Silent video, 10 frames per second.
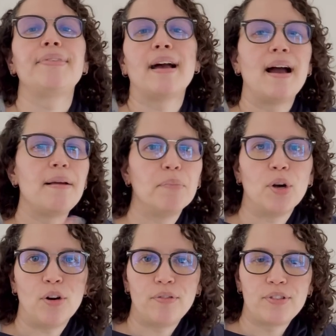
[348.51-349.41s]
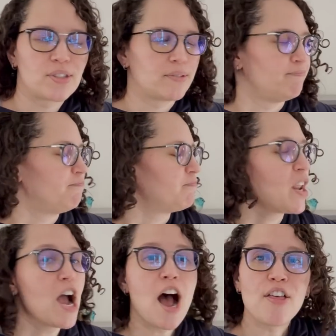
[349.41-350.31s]
time moves,
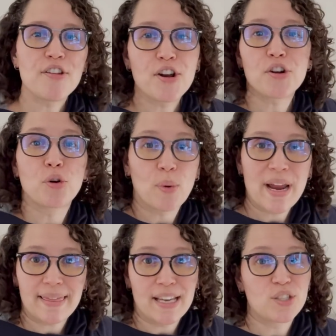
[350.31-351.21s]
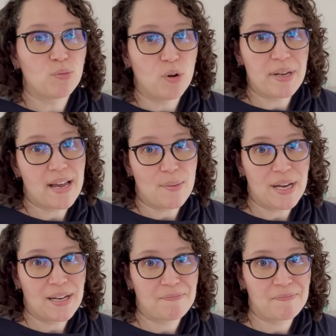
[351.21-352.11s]
other great things will be coming.